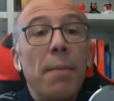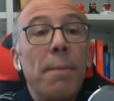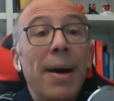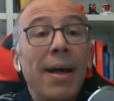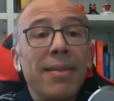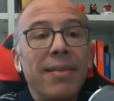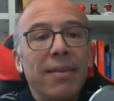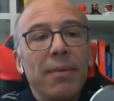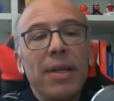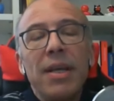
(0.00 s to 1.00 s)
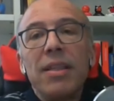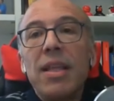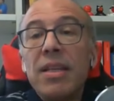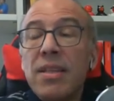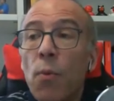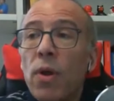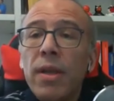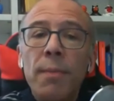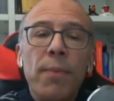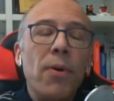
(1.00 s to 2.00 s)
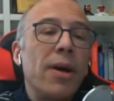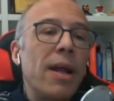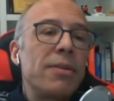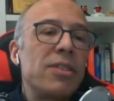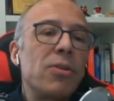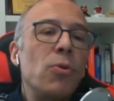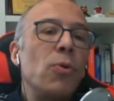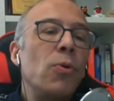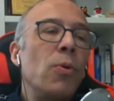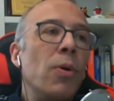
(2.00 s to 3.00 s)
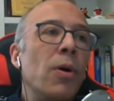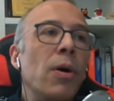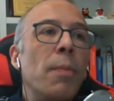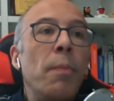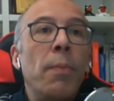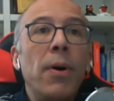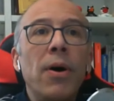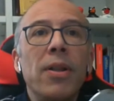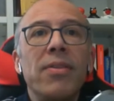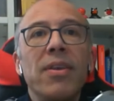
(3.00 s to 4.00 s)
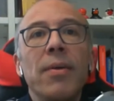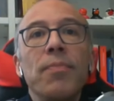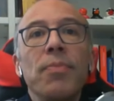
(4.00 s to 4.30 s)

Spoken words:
But there is a work in progress to port